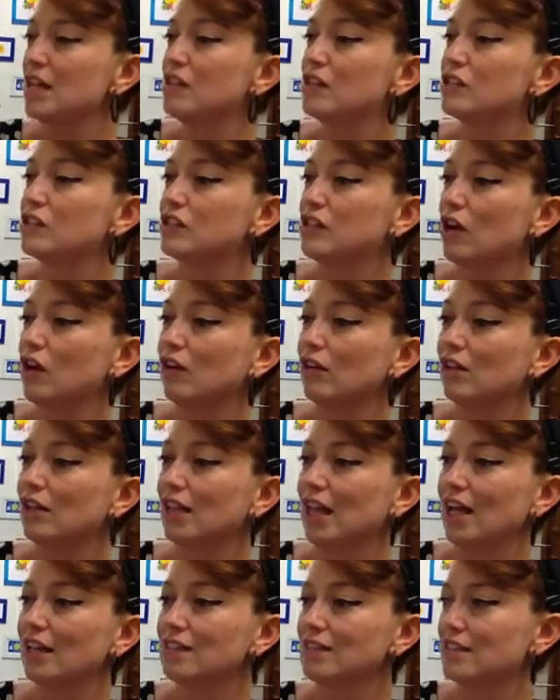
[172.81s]
So
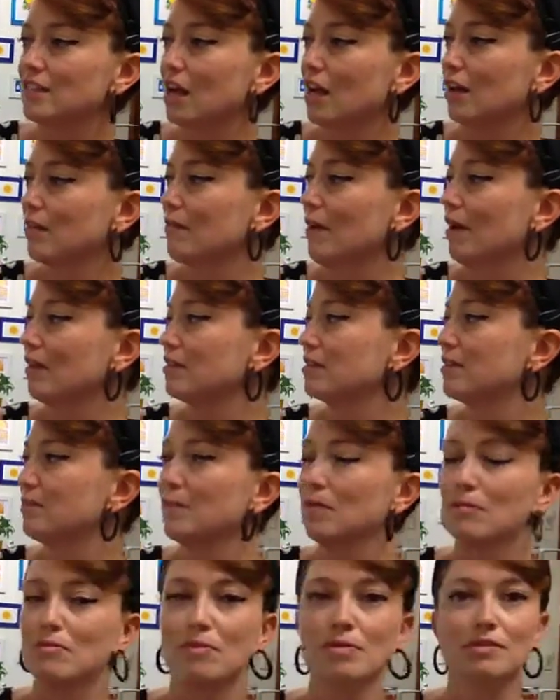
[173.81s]
let's talk about some
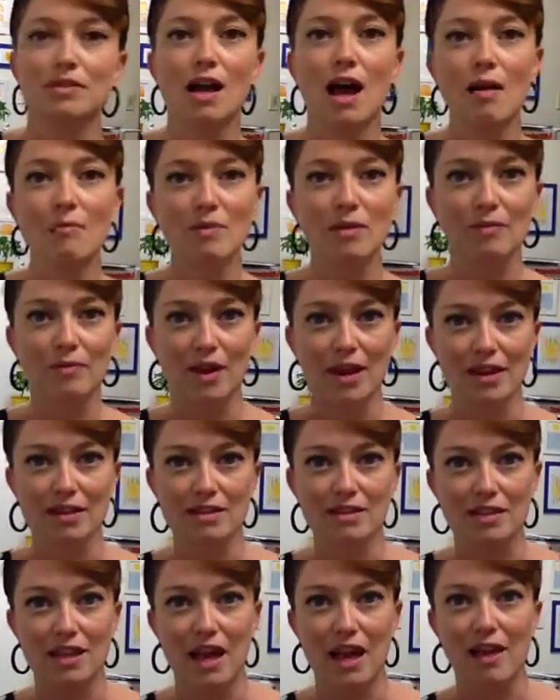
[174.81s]
of the most common
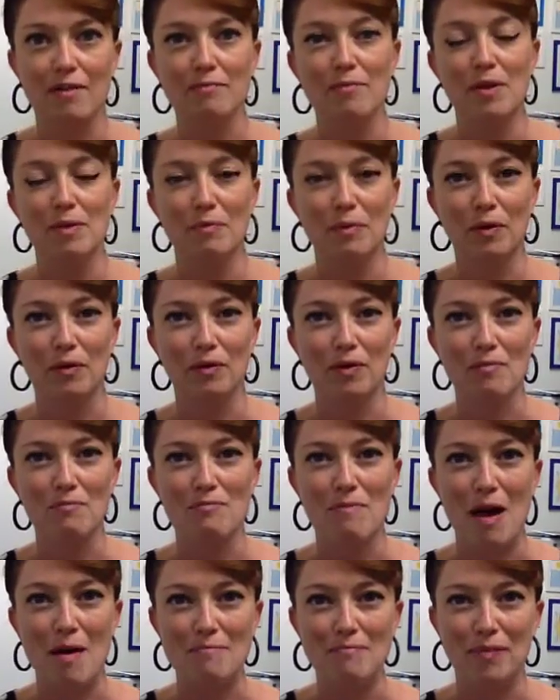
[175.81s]
ways that people
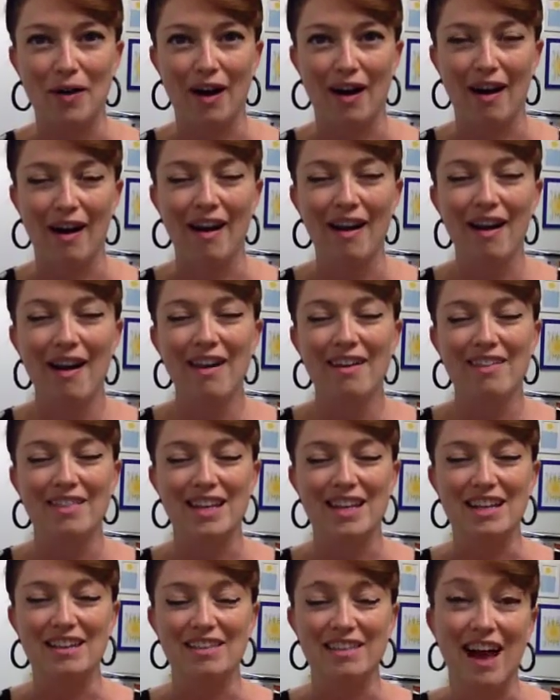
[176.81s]
remember
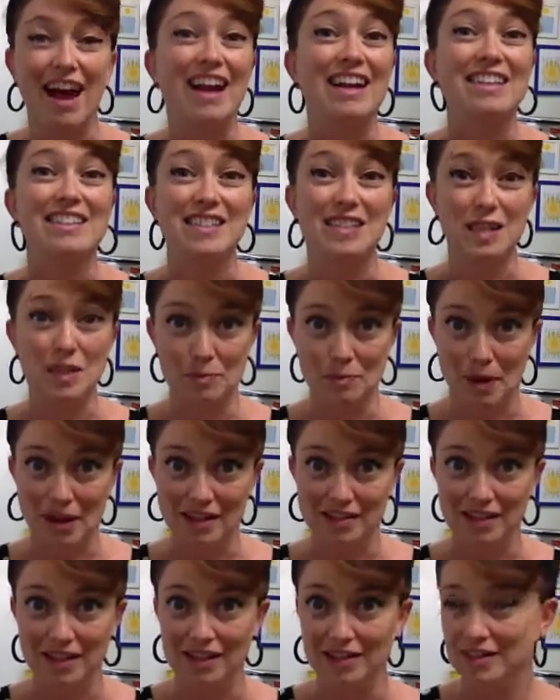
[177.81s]
the lines and
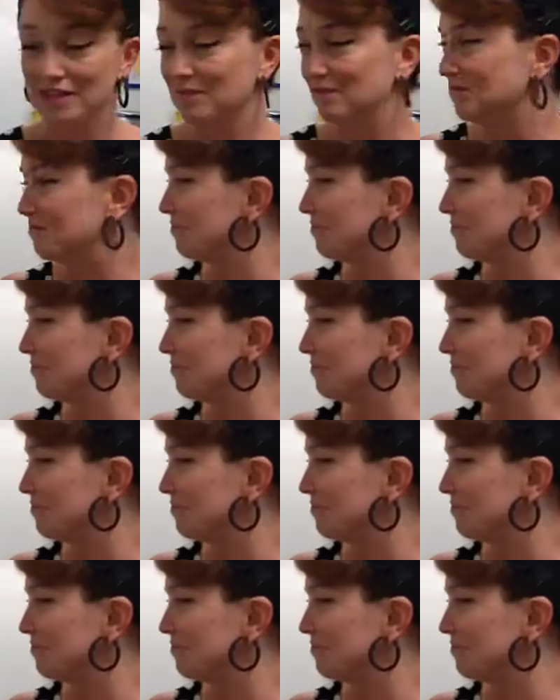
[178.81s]
spaces.